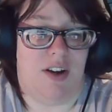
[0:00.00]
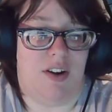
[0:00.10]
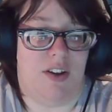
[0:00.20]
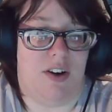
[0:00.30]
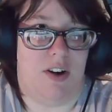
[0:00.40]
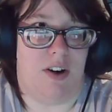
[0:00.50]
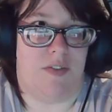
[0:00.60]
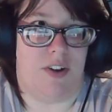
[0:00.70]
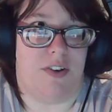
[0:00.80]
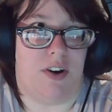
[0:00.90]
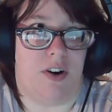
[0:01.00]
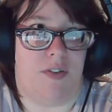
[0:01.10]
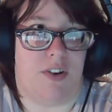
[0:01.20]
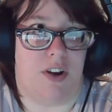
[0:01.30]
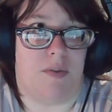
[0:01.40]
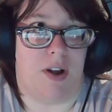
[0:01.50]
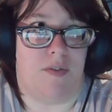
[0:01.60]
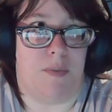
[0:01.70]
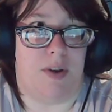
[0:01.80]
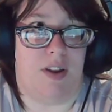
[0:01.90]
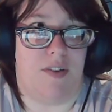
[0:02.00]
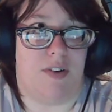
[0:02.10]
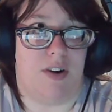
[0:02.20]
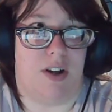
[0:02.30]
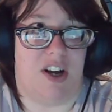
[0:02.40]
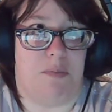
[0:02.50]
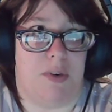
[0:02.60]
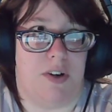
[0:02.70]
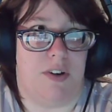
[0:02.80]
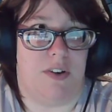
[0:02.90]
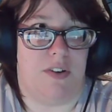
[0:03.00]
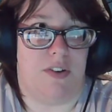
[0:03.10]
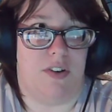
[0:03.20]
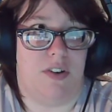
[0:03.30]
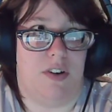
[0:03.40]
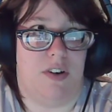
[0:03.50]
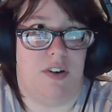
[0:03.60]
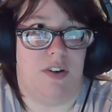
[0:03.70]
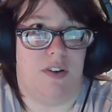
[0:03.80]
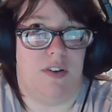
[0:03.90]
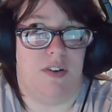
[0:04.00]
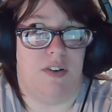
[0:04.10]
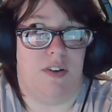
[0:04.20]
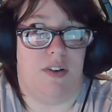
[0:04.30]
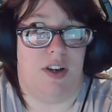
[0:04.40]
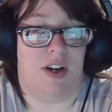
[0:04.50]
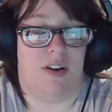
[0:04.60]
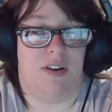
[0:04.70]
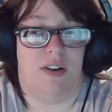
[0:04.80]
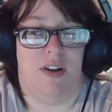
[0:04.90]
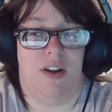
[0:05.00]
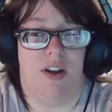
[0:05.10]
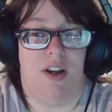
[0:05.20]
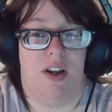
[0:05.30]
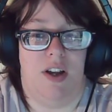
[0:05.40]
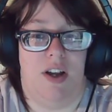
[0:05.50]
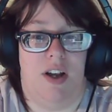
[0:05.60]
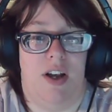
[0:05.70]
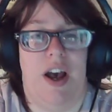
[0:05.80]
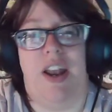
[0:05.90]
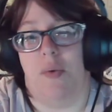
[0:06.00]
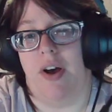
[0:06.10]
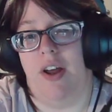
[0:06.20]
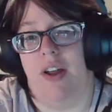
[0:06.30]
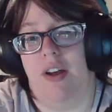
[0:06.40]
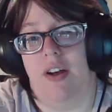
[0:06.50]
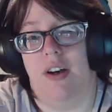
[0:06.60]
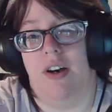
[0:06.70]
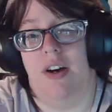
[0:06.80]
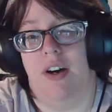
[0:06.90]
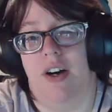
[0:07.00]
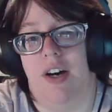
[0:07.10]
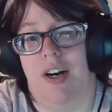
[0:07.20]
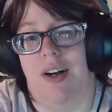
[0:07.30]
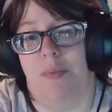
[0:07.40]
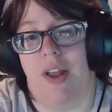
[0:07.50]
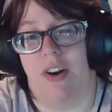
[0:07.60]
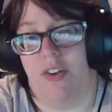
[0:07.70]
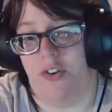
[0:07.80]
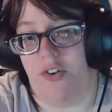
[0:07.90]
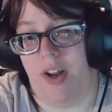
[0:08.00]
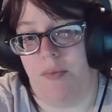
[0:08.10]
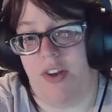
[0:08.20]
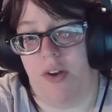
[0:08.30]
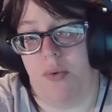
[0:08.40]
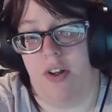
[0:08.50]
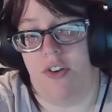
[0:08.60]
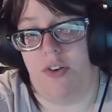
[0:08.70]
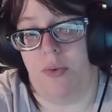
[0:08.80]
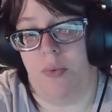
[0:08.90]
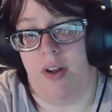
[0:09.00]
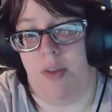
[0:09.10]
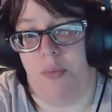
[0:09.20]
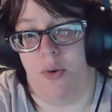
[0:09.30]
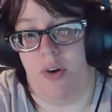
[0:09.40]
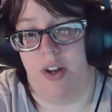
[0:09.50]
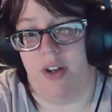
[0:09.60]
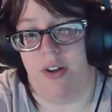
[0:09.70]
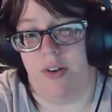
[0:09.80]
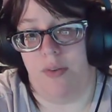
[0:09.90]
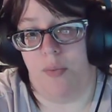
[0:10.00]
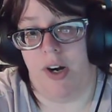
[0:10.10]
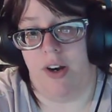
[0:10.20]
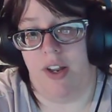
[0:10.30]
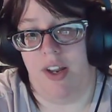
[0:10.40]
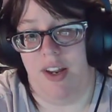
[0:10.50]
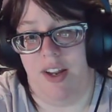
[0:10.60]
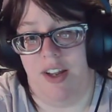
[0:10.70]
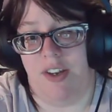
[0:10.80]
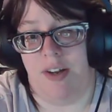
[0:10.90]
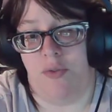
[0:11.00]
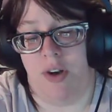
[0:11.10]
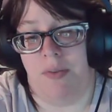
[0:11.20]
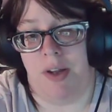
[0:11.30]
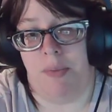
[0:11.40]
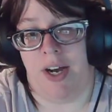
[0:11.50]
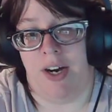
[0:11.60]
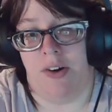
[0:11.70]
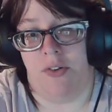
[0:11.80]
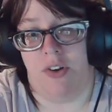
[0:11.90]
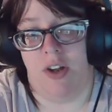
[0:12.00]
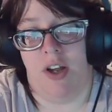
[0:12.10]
Though, I don't know if it's going to come from Endeavor or not, but yeah. Anyway, we get another dream sequence with Midoriya, where he ends up dreaming about